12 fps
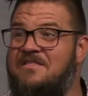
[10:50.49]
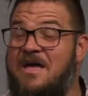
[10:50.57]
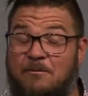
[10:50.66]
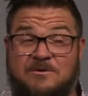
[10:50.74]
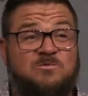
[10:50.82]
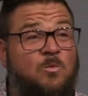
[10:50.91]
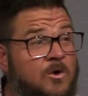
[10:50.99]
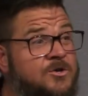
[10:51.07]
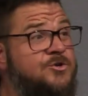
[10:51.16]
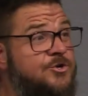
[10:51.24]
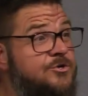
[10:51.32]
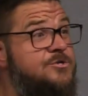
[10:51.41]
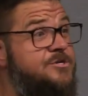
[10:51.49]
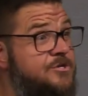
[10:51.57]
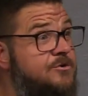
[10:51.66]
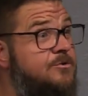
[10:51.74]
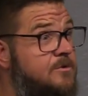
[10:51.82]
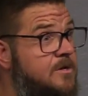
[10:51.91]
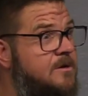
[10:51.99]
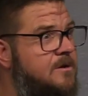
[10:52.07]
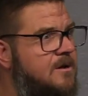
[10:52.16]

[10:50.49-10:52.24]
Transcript: That was one good dude.